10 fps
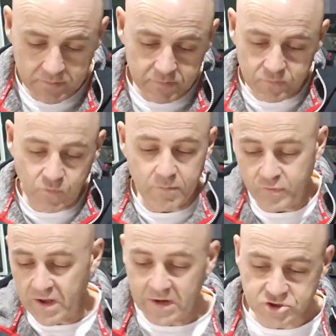
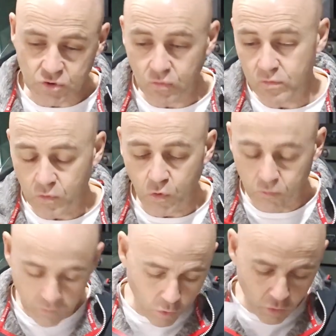reproduction
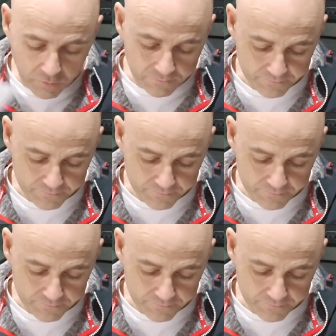or